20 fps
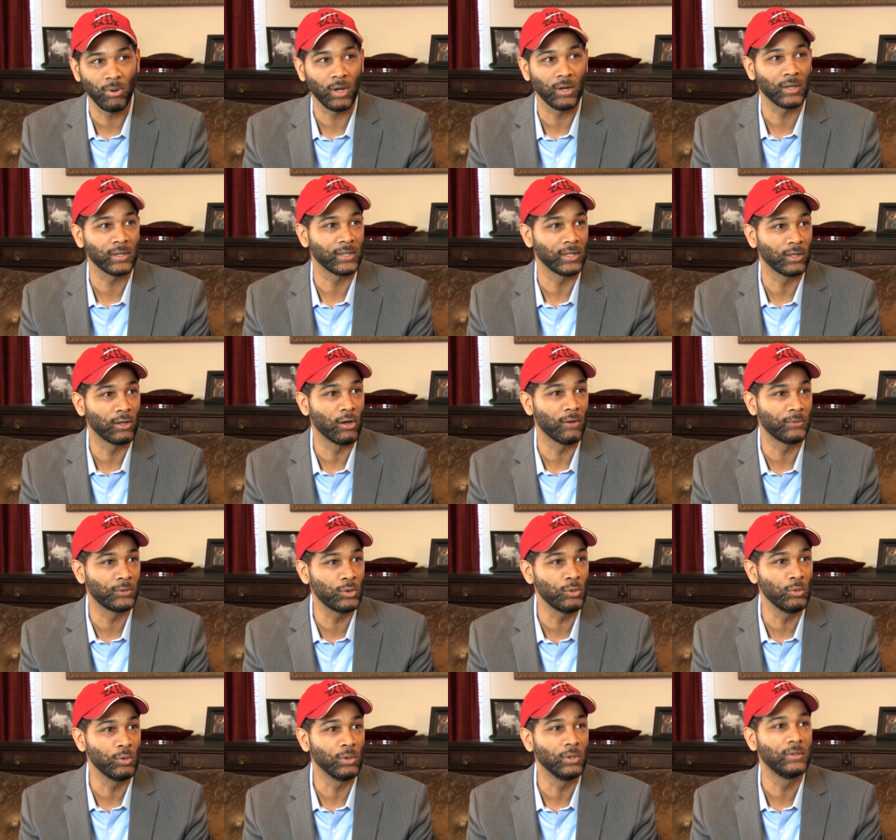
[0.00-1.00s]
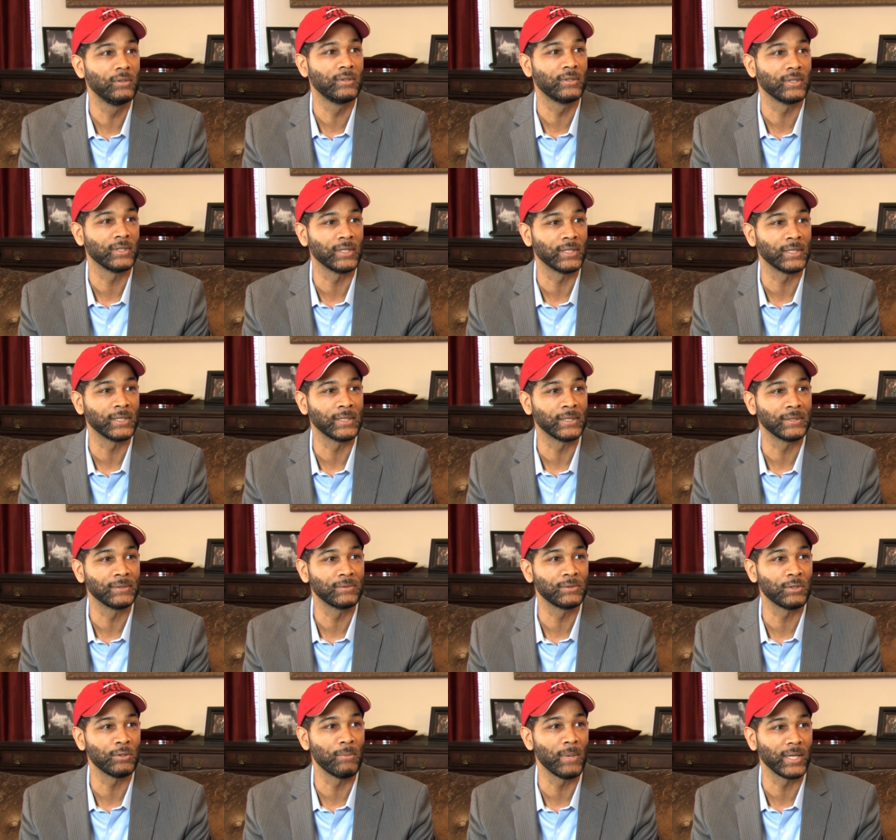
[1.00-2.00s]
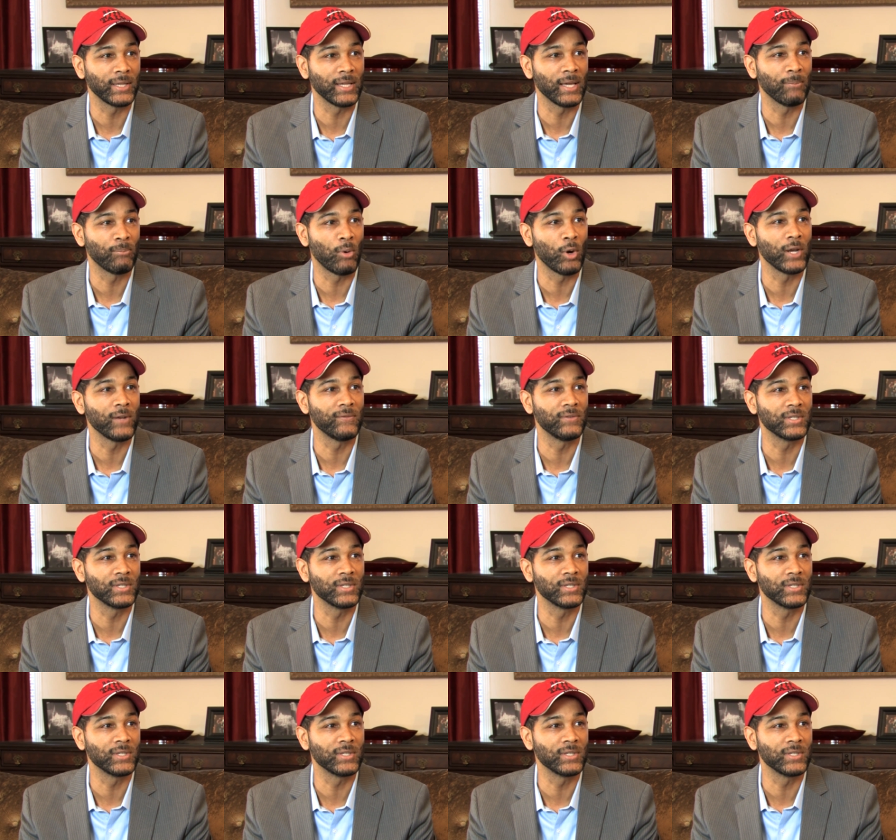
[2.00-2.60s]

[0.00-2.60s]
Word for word: product and a golf tool uh, to make that point